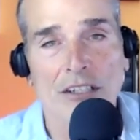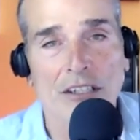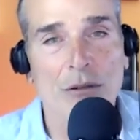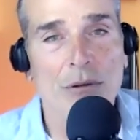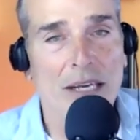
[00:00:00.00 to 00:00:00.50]

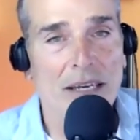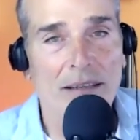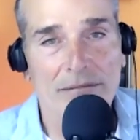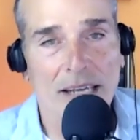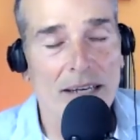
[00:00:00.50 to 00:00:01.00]
who
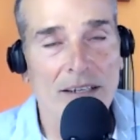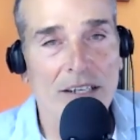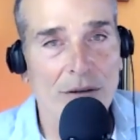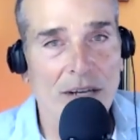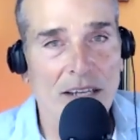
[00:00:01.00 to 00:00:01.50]
it, had a
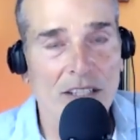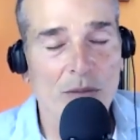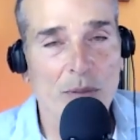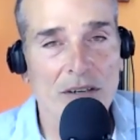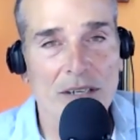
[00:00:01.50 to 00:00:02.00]
near death
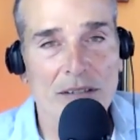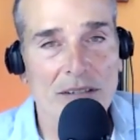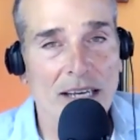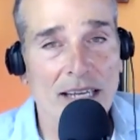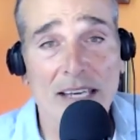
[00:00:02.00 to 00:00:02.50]

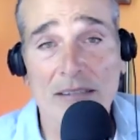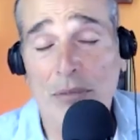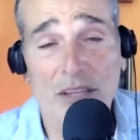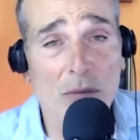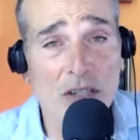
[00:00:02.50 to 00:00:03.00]
experience. And then,
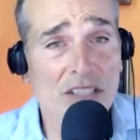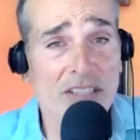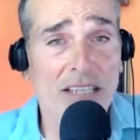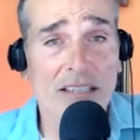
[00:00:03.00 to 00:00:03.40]
well, but well, the most. They,